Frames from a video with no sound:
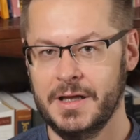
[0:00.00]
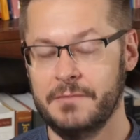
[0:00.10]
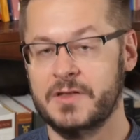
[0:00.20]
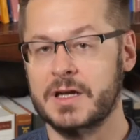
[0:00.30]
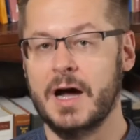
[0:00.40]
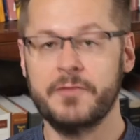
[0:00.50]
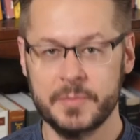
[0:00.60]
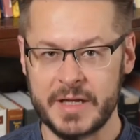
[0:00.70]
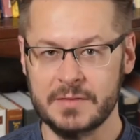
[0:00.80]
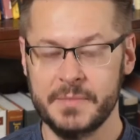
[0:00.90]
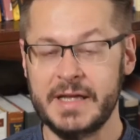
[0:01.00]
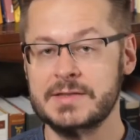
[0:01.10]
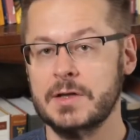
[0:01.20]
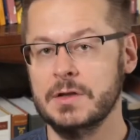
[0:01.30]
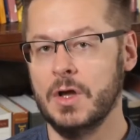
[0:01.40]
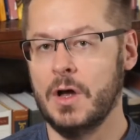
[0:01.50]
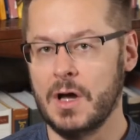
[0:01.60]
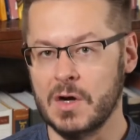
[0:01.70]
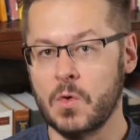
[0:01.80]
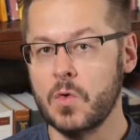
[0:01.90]
If the government makes a
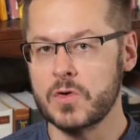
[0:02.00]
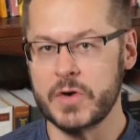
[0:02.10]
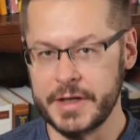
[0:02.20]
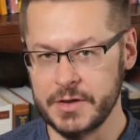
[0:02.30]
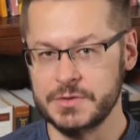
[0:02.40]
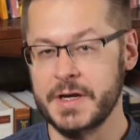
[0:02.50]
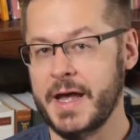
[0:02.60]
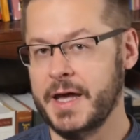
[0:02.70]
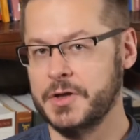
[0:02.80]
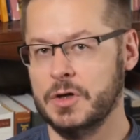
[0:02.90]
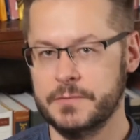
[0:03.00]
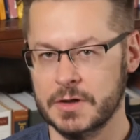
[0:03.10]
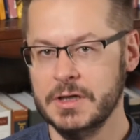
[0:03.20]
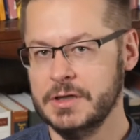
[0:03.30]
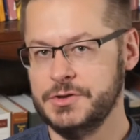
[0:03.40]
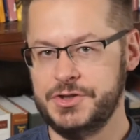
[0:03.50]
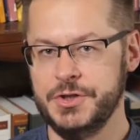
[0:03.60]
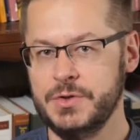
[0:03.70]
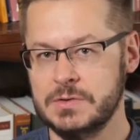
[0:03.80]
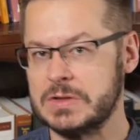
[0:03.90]
law ordering you to hand over
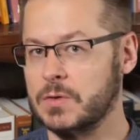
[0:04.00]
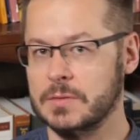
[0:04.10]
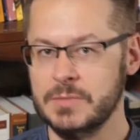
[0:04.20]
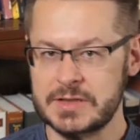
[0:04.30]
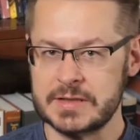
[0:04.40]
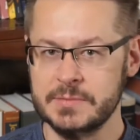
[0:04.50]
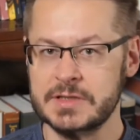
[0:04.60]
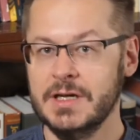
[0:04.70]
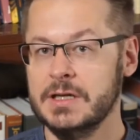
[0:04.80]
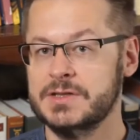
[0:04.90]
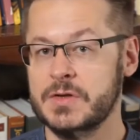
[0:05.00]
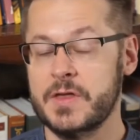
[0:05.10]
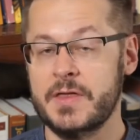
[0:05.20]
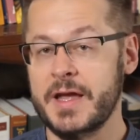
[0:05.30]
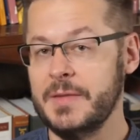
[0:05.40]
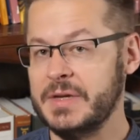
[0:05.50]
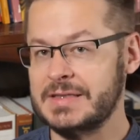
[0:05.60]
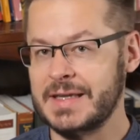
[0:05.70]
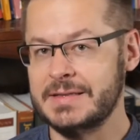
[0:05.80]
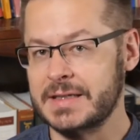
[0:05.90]
Jews or Muslims so that they can be
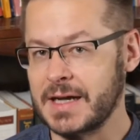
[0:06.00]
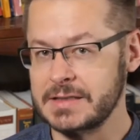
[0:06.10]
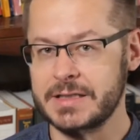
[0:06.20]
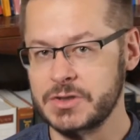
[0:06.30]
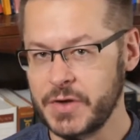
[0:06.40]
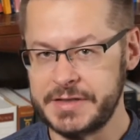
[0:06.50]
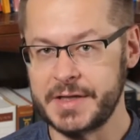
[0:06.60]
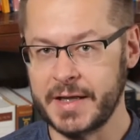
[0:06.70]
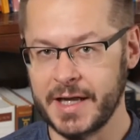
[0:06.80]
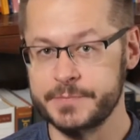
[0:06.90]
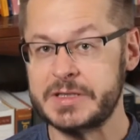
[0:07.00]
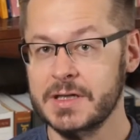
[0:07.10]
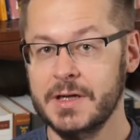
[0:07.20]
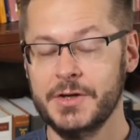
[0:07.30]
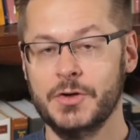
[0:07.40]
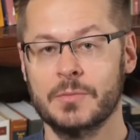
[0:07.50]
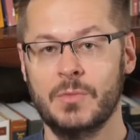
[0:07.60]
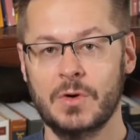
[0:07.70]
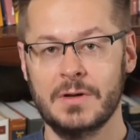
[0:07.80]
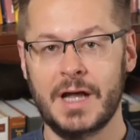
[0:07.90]
sent to concentration camps, your
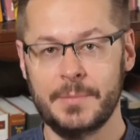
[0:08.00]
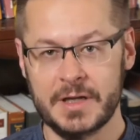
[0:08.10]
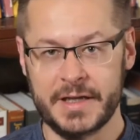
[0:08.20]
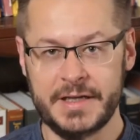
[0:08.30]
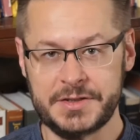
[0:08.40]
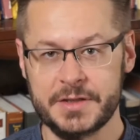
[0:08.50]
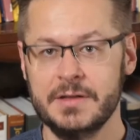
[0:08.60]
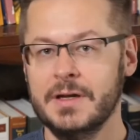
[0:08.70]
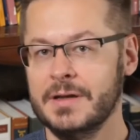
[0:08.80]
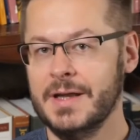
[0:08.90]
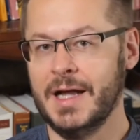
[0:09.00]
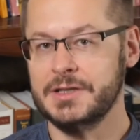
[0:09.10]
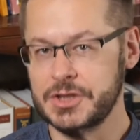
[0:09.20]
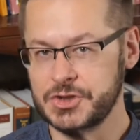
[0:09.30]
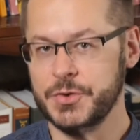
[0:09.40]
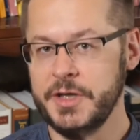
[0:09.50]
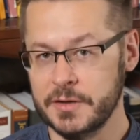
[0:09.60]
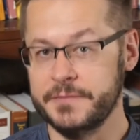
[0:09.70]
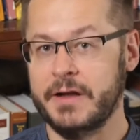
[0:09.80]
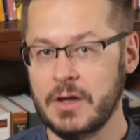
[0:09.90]
moral obligation not to treat
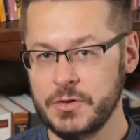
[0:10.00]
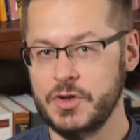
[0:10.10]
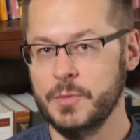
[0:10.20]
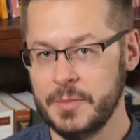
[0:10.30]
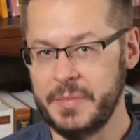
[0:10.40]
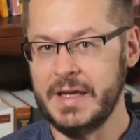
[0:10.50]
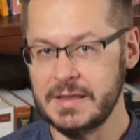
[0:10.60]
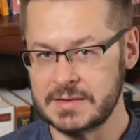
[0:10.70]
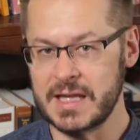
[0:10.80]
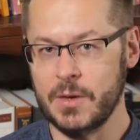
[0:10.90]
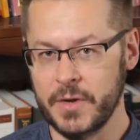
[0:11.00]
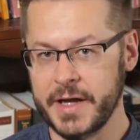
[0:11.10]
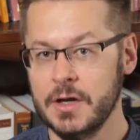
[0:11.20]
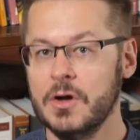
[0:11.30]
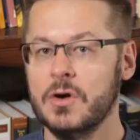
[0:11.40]
your fellow human beings that way